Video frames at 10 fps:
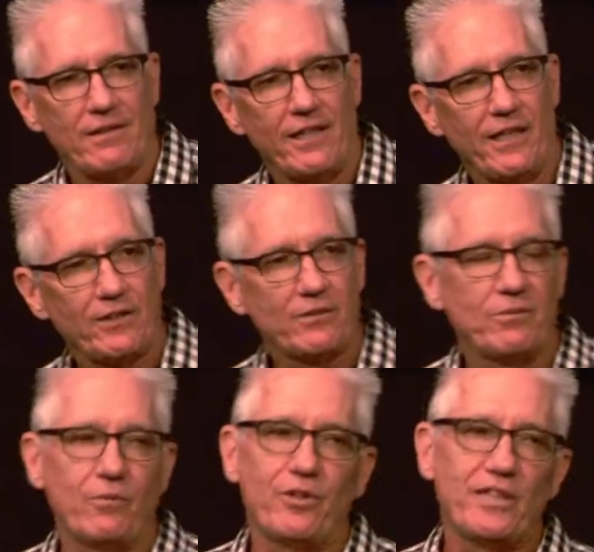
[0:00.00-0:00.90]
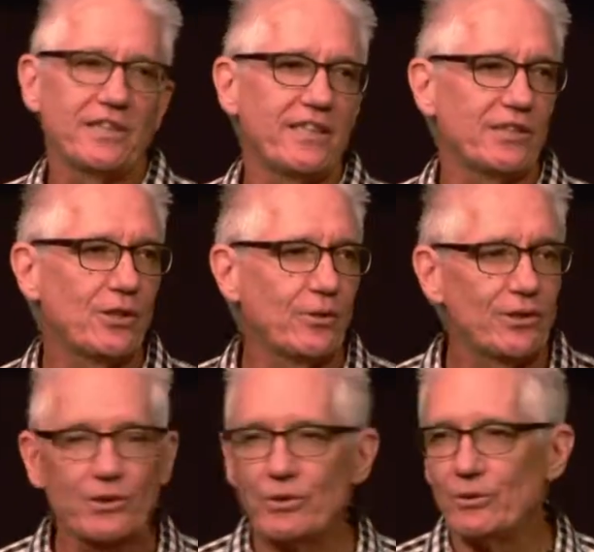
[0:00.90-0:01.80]
And when these kids go to
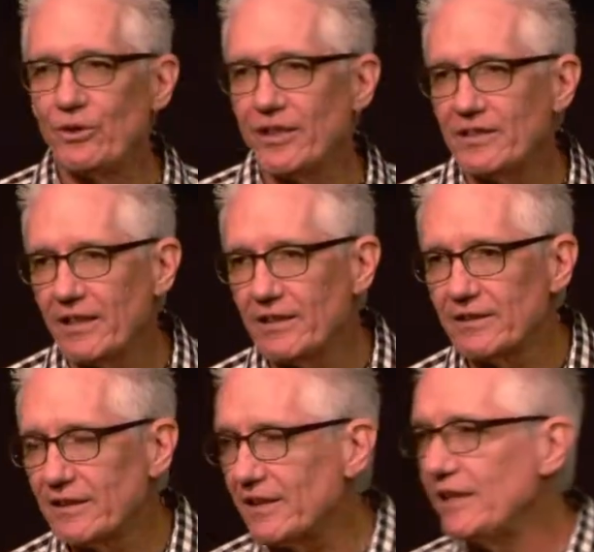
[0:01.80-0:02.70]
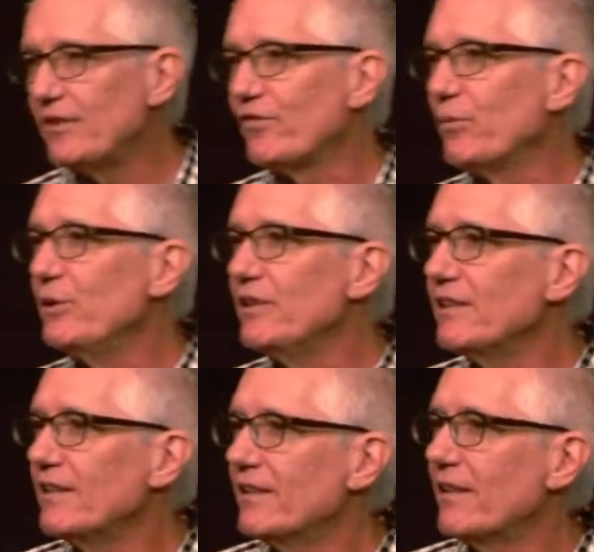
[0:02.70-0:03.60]
school, they take a little heat for
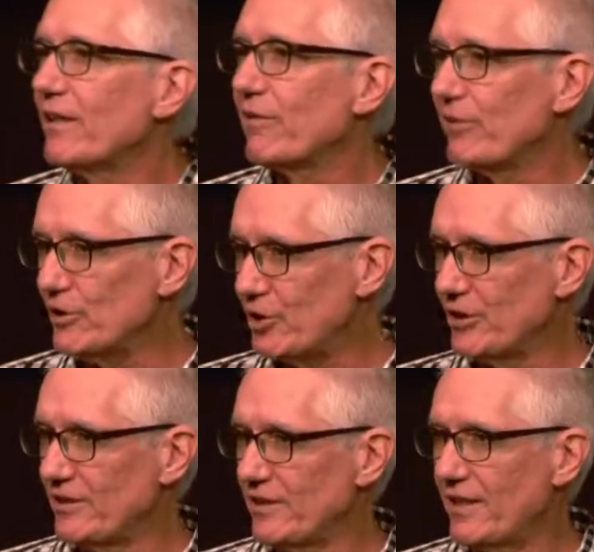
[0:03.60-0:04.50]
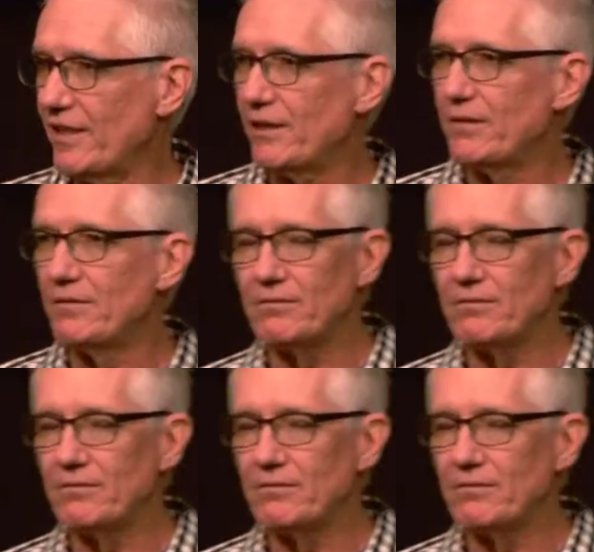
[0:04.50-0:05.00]
being Christians, and